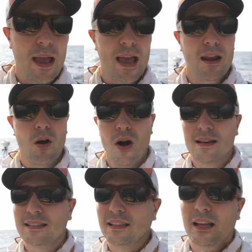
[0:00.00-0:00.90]
And
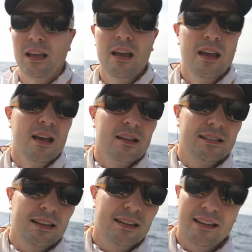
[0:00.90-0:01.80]
honestly,
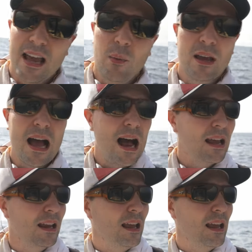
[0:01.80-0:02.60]
since the day we got it,